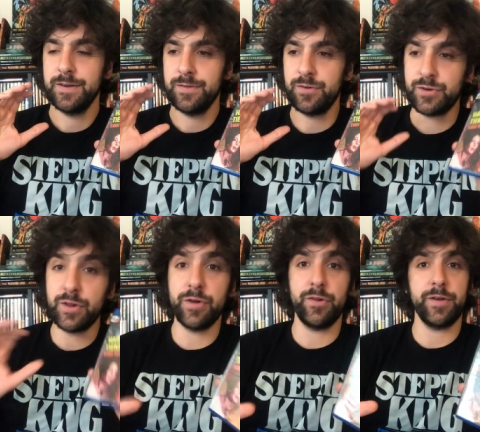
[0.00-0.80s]
there's
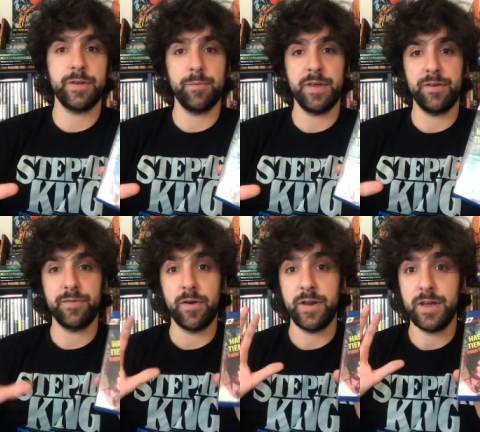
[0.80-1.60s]
clearly something
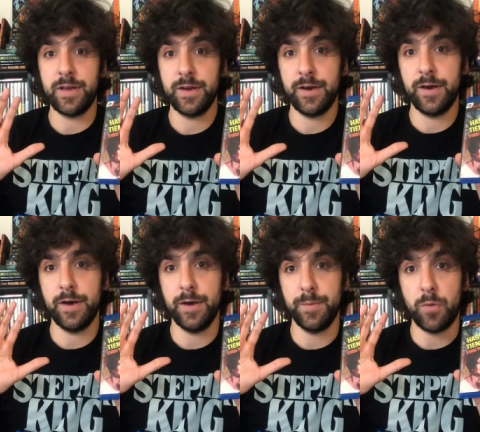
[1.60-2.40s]
very
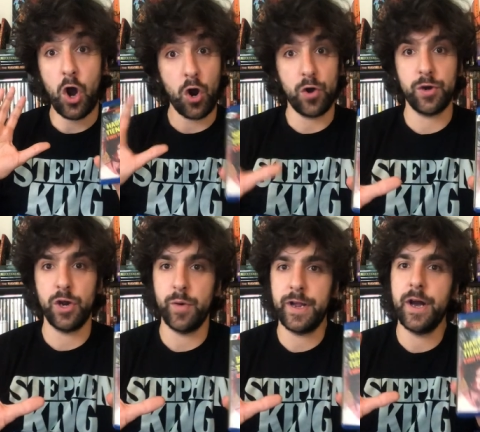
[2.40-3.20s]
um, horror
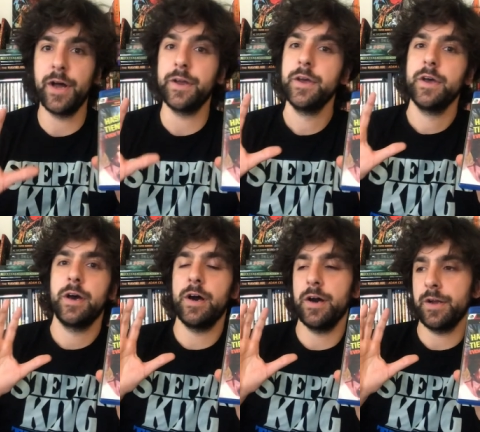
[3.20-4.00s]
going on.
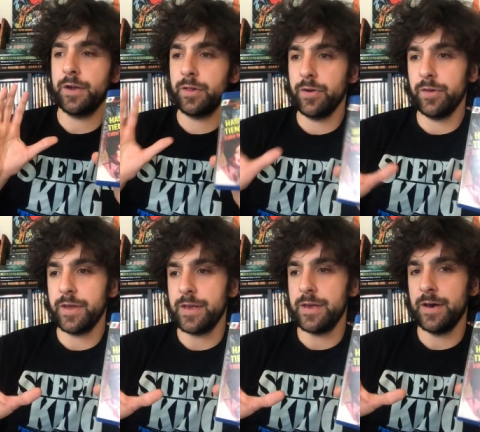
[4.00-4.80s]
Uh,
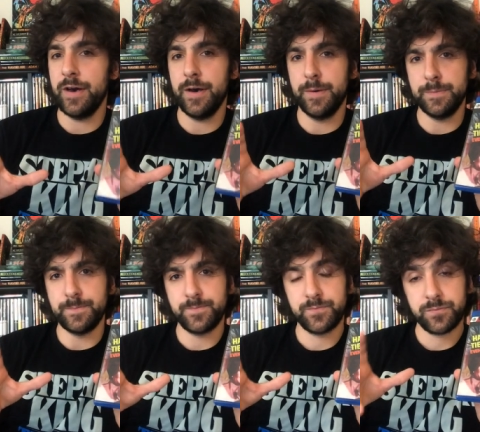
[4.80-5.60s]
clearly,
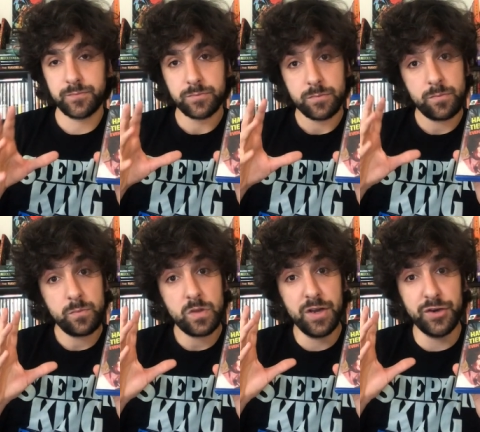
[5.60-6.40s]
um,
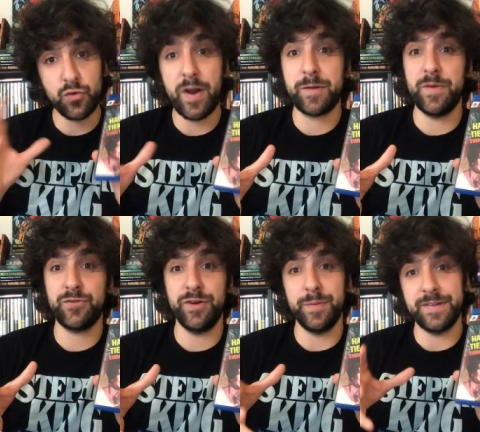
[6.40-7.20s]
a direct
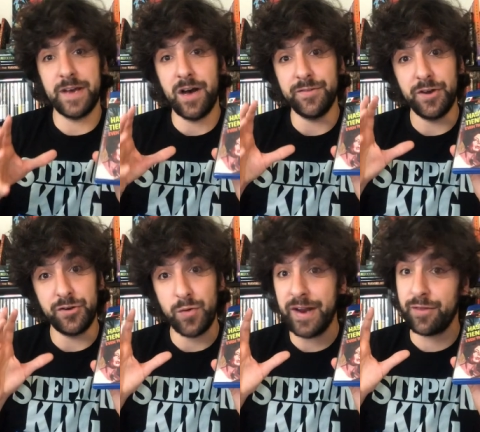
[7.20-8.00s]
mystery to be solved, a
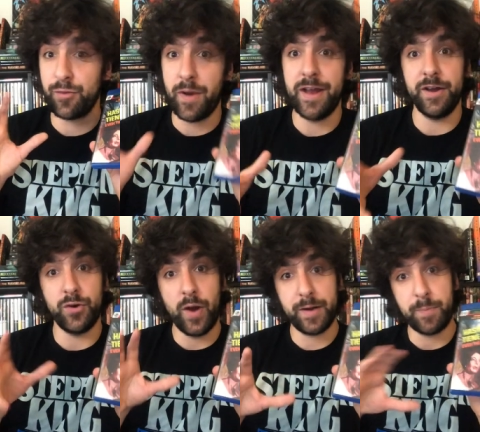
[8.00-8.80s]
direct threat, a
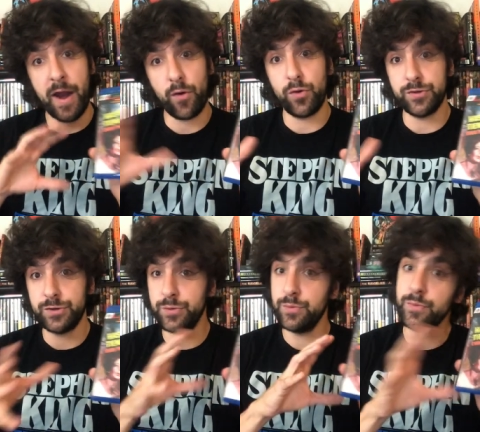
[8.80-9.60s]
direct peril
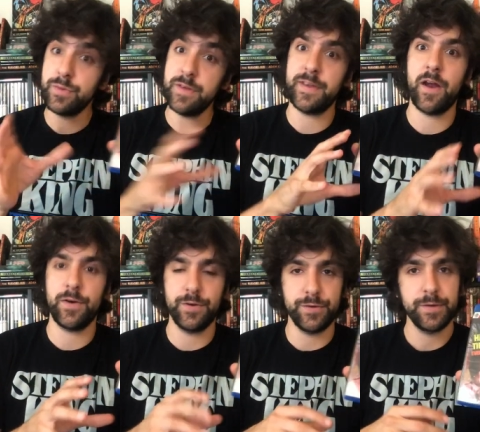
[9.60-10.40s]
to these
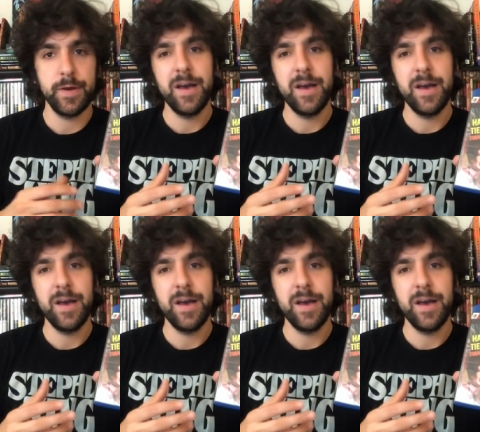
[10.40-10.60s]
characters.